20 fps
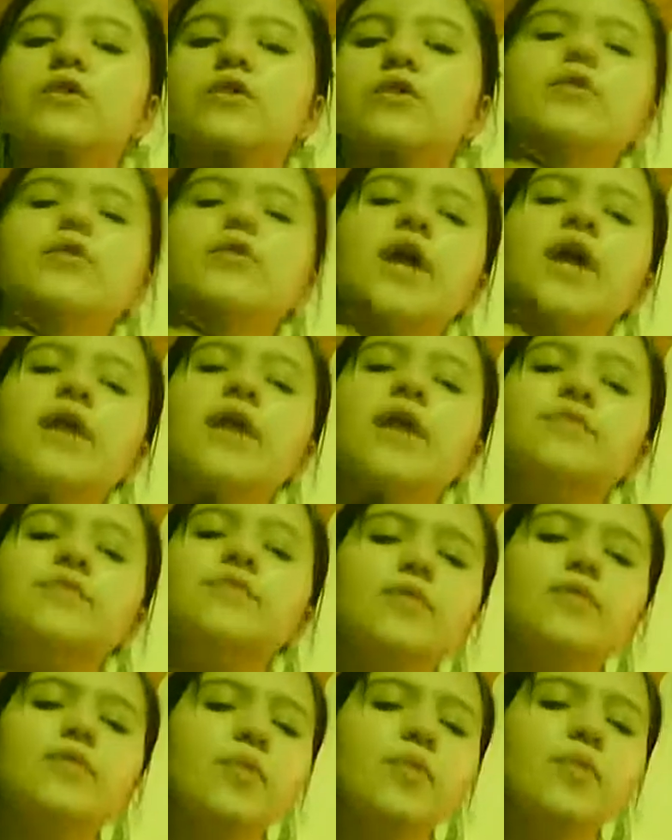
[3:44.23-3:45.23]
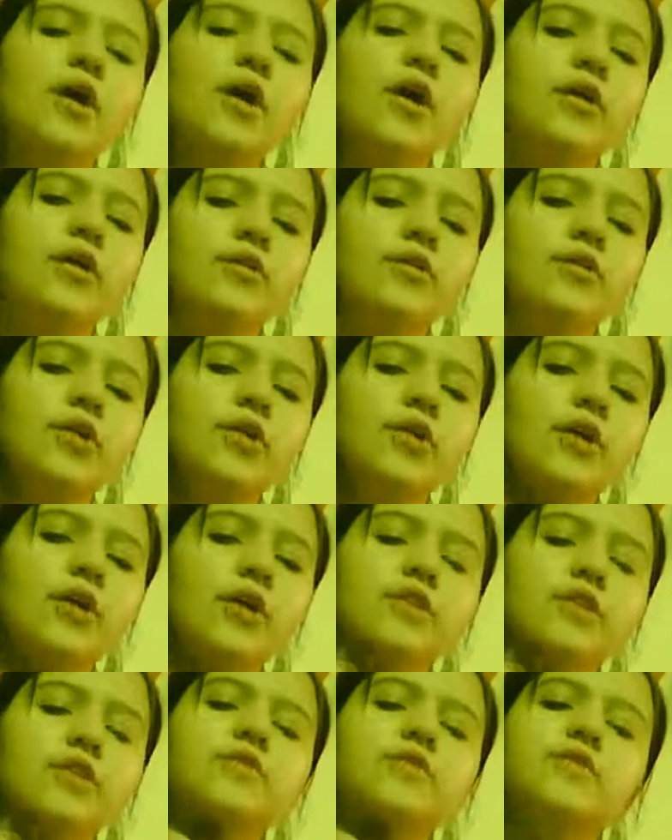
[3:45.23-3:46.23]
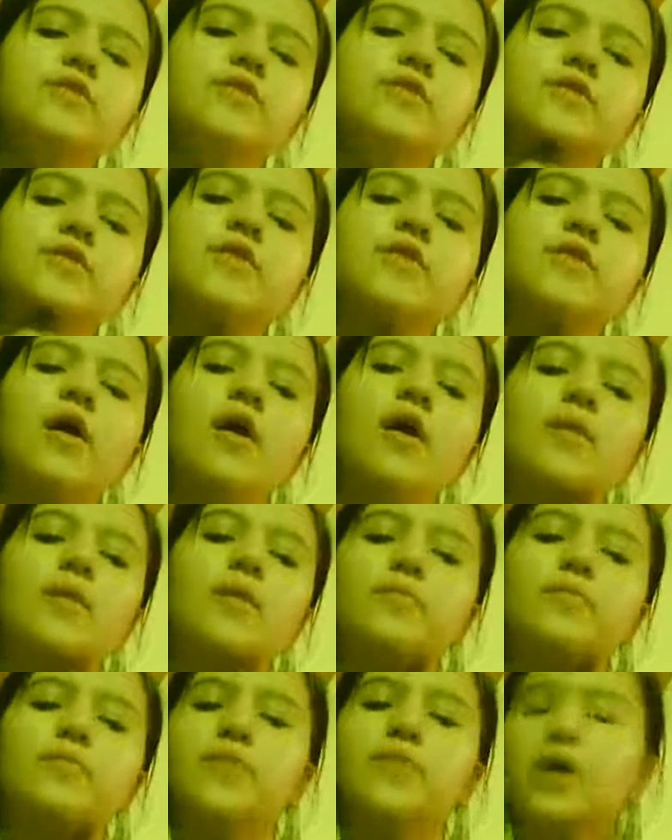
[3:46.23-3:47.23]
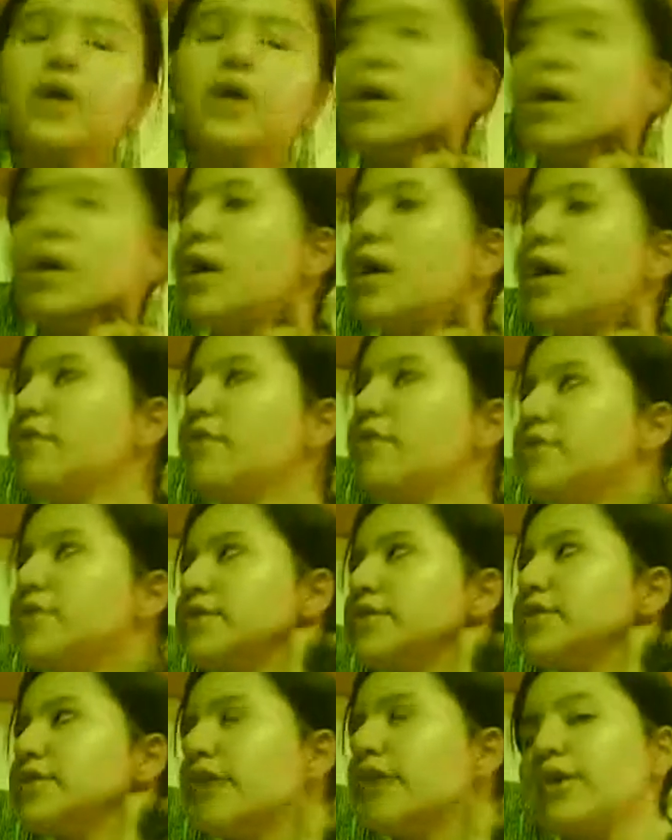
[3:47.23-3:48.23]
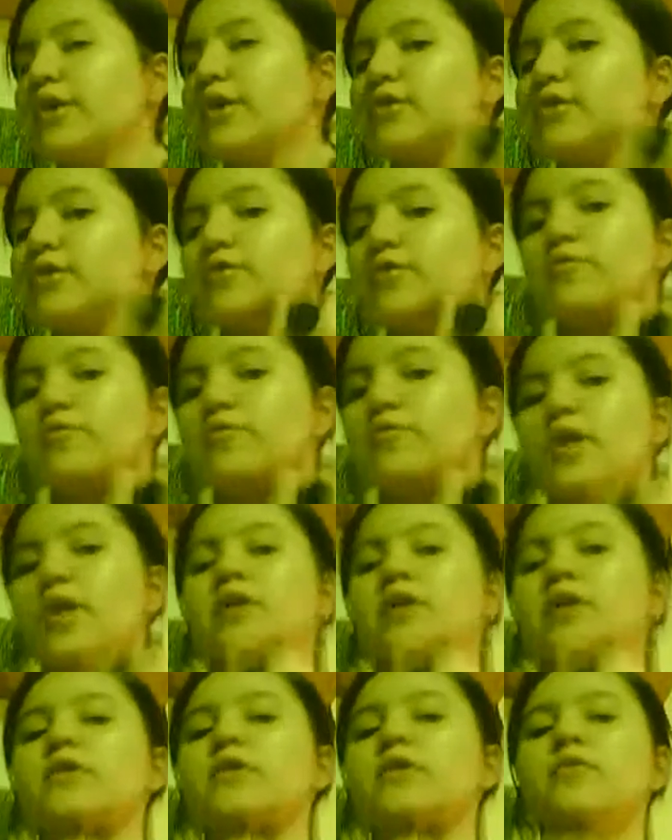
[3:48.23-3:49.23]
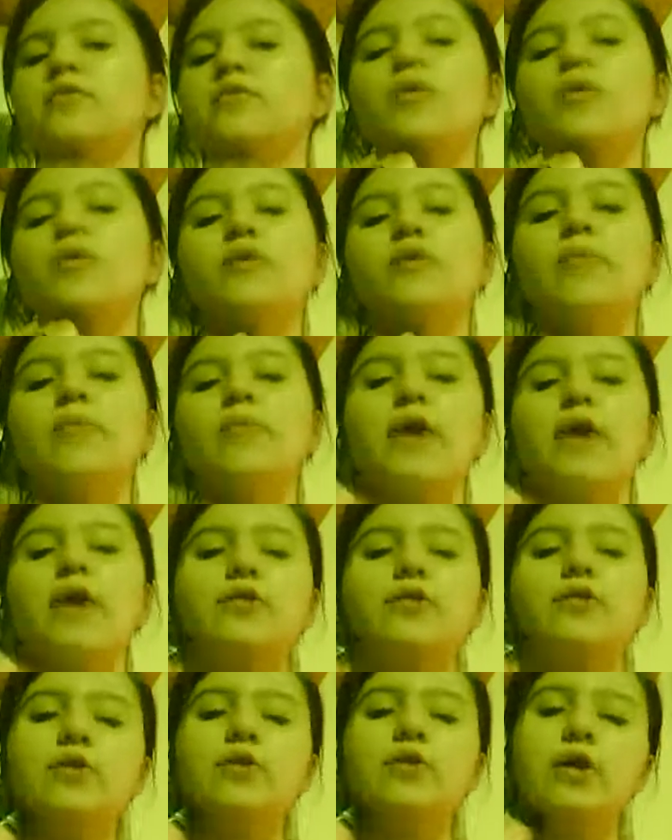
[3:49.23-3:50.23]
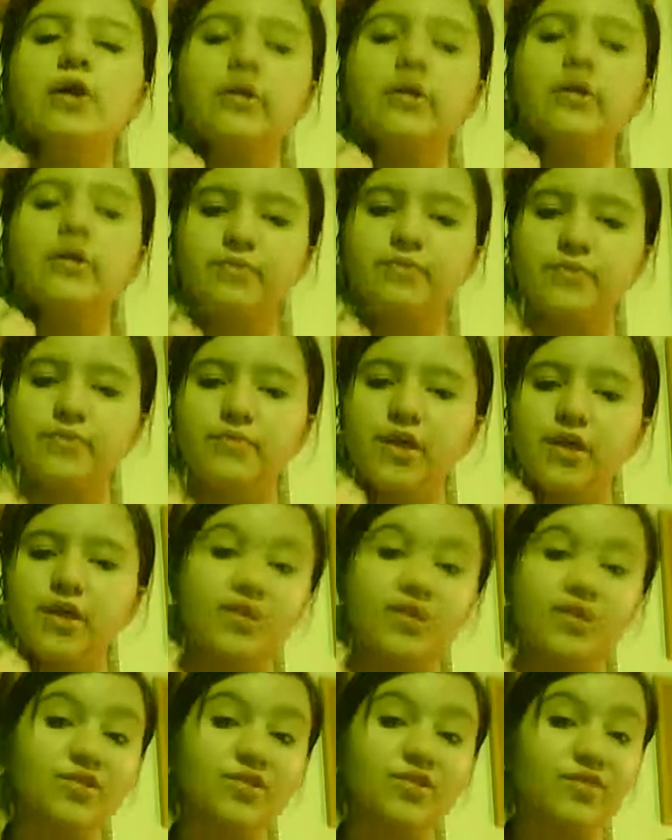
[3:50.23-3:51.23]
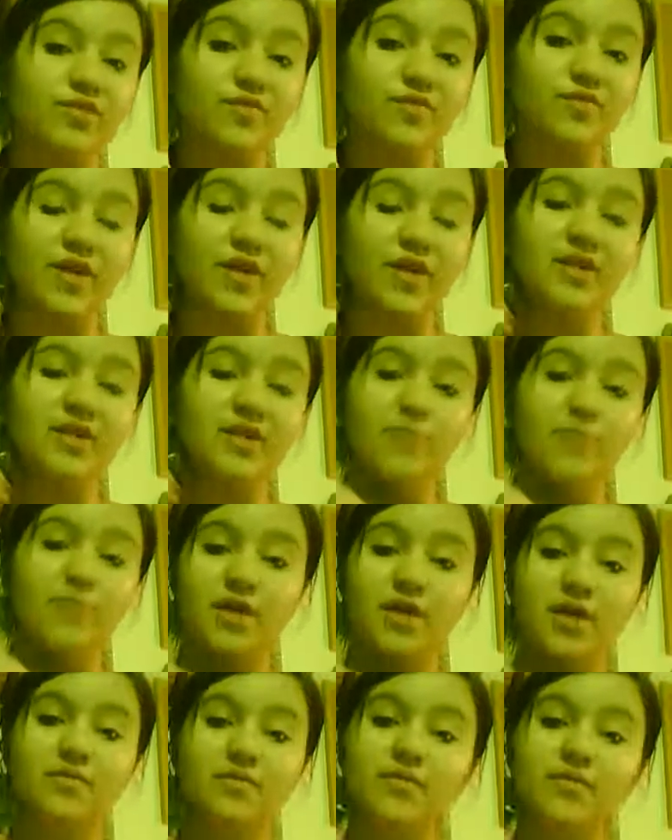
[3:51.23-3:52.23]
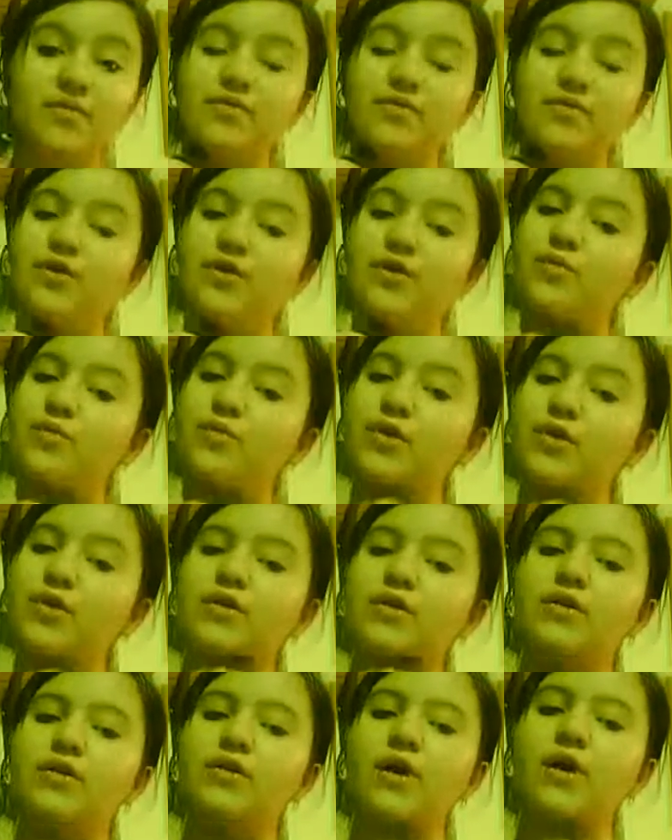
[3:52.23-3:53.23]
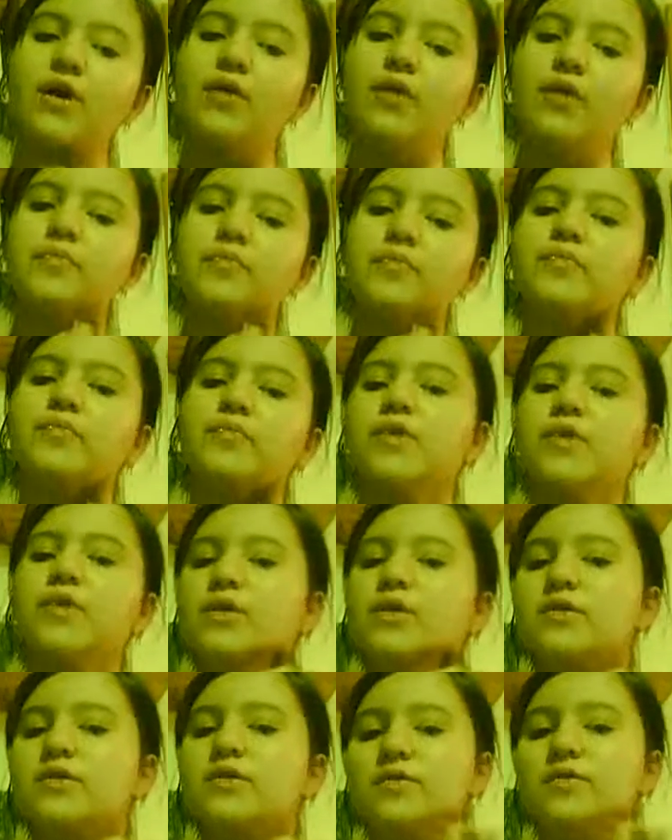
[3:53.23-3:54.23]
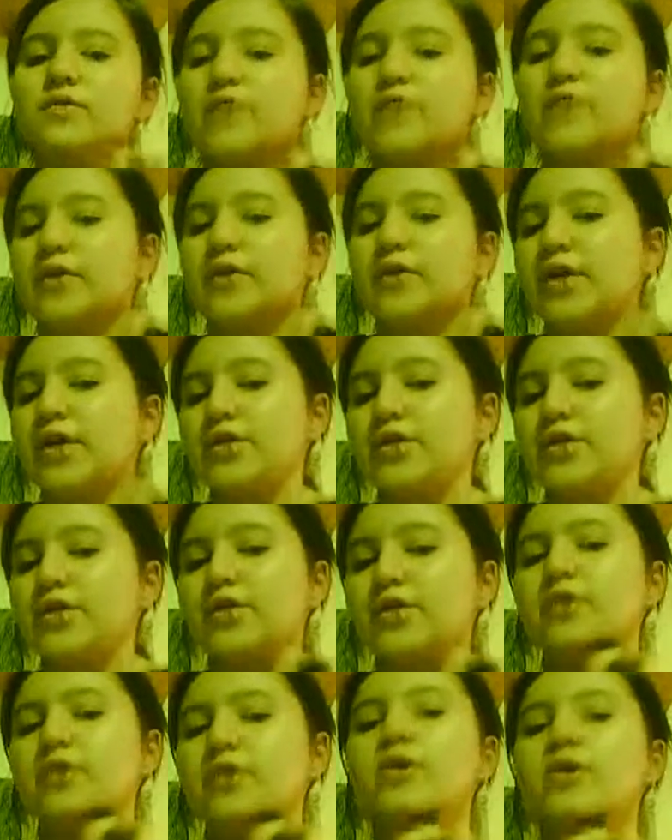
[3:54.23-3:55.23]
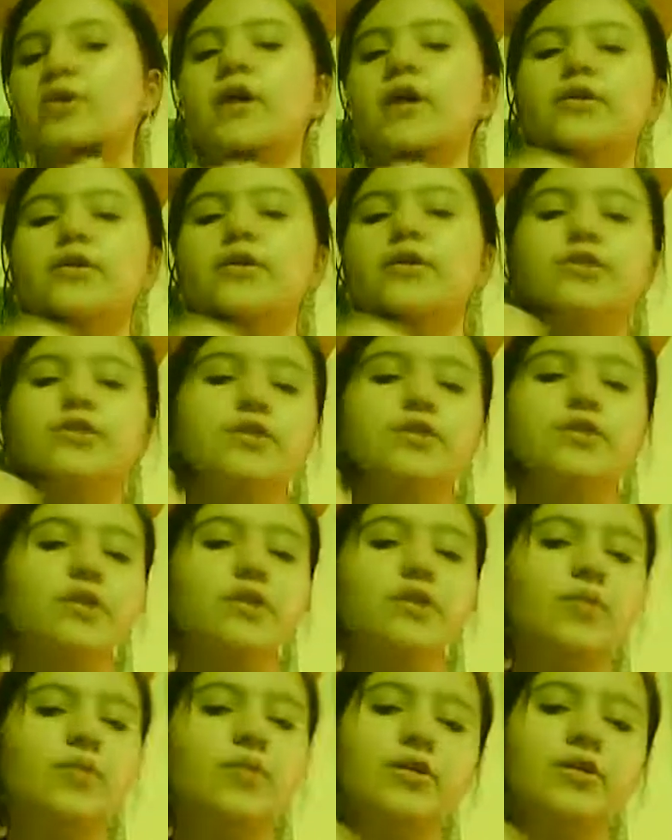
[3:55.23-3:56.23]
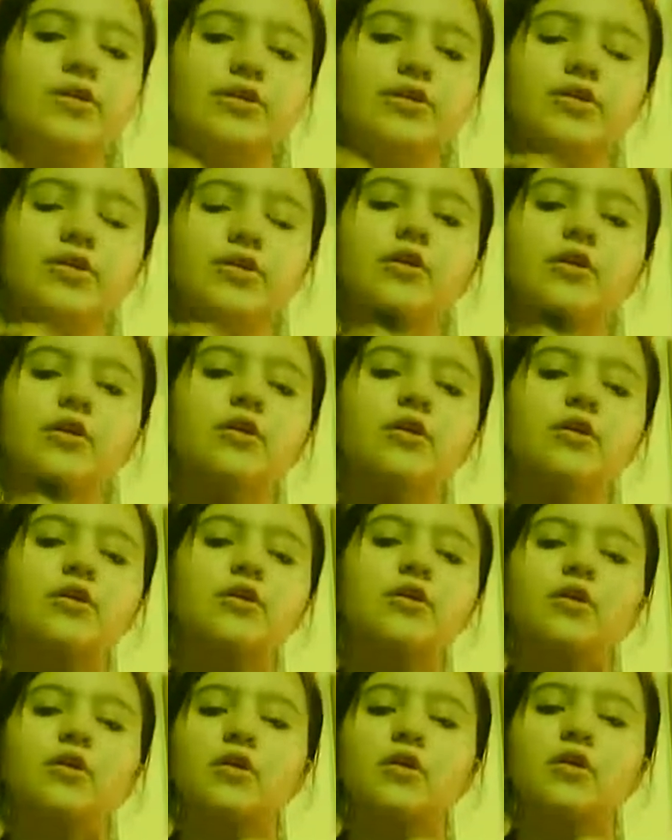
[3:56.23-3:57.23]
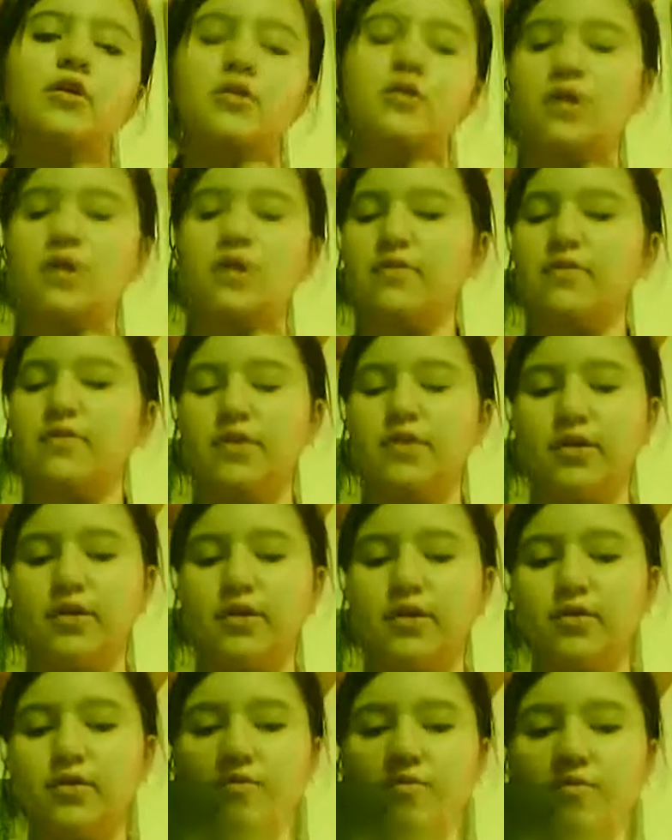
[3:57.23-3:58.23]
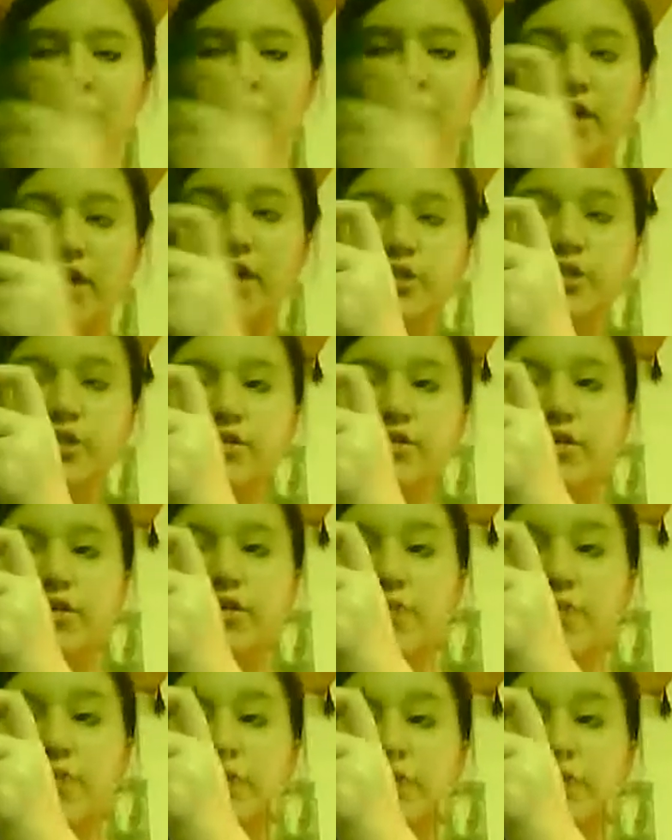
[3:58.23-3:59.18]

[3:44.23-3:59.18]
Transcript: You don't have to apply it on your neck, it's just, I have this thing when I tend to put powder on, it just looks funny to me if you don't put, some foundation on your neck, just to doubly sure that everything matches. I